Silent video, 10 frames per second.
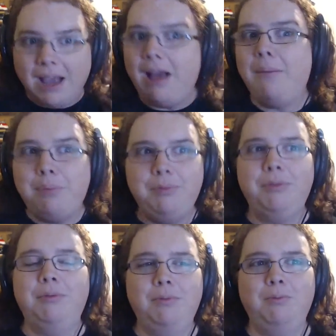up
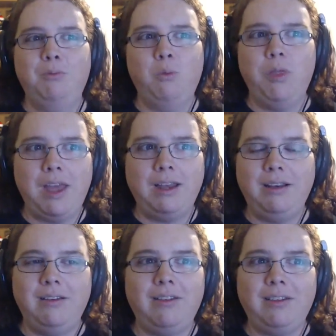that.
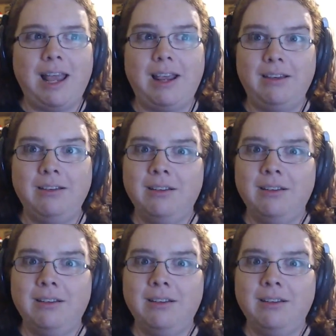It's like